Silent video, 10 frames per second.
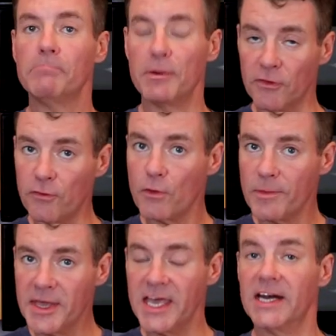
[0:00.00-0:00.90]
But before we
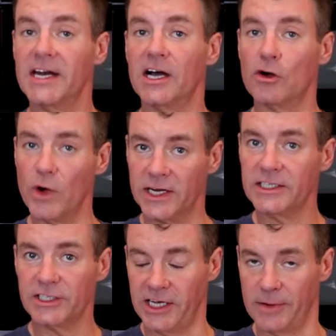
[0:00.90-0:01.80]
begin, a quick
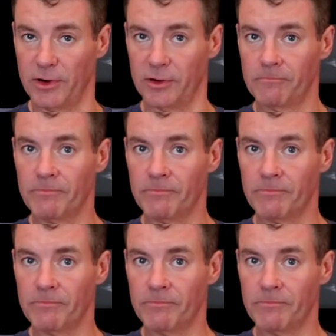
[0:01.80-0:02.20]
disclaimer.